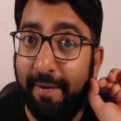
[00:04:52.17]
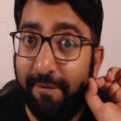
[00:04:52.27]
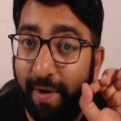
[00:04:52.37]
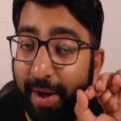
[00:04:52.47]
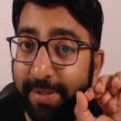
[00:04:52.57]

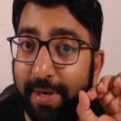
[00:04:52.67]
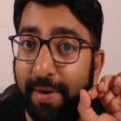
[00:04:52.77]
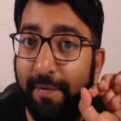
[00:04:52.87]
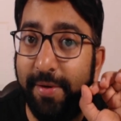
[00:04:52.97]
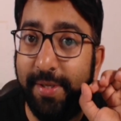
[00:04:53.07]
Why is
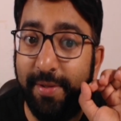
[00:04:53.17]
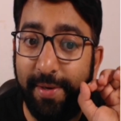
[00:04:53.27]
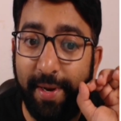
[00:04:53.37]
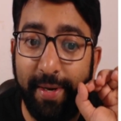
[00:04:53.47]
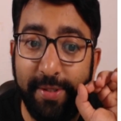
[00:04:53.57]
it reversing
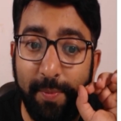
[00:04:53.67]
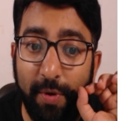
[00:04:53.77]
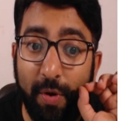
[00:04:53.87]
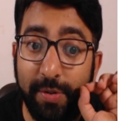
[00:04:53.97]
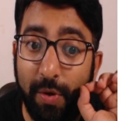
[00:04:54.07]
the direction?
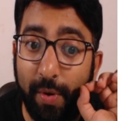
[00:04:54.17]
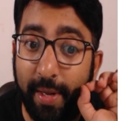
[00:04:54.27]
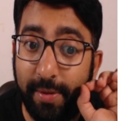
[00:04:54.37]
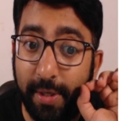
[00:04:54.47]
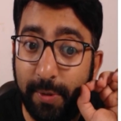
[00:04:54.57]
Because look
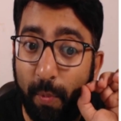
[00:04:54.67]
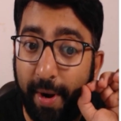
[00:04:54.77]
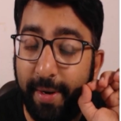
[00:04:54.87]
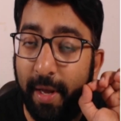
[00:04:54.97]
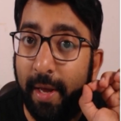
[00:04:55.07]
at this
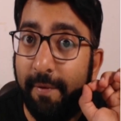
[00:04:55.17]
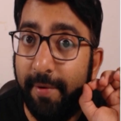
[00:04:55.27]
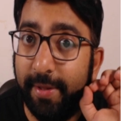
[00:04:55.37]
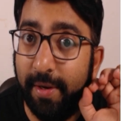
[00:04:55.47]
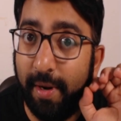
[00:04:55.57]
point
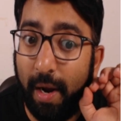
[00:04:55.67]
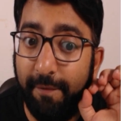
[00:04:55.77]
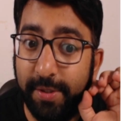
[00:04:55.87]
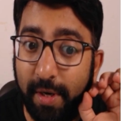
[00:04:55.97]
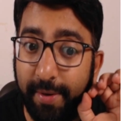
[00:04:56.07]
where the
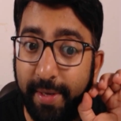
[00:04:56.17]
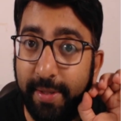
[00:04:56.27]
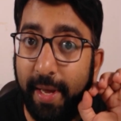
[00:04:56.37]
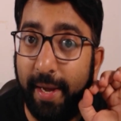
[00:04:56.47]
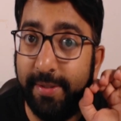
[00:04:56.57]
graph is
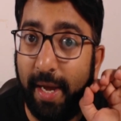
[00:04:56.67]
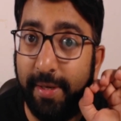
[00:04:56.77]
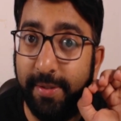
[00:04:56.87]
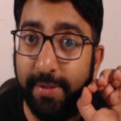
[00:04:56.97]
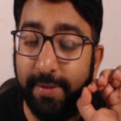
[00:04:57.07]
cutting the x
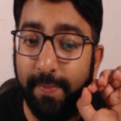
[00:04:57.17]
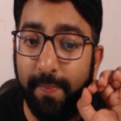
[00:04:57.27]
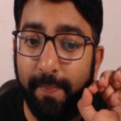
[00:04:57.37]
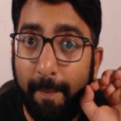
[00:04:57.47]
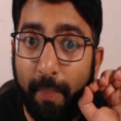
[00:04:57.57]
axis.
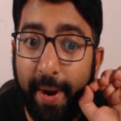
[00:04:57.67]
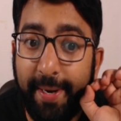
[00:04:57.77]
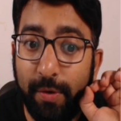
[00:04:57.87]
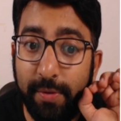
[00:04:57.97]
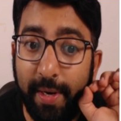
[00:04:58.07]
A
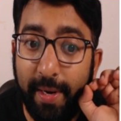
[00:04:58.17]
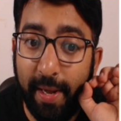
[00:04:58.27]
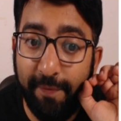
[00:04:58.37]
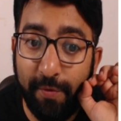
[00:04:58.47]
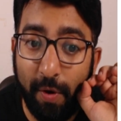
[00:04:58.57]
point to the
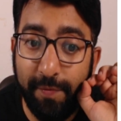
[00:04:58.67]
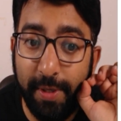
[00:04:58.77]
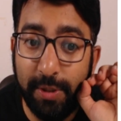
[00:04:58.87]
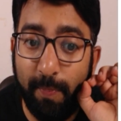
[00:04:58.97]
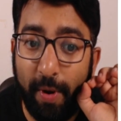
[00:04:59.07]
left
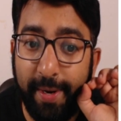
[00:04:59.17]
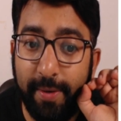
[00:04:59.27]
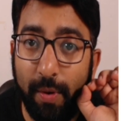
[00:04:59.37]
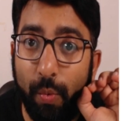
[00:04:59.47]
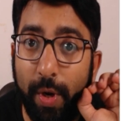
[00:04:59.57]
of this
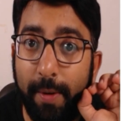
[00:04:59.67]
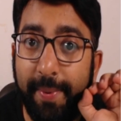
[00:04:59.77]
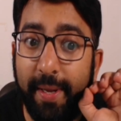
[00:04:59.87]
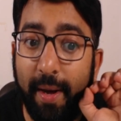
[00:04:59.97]
point will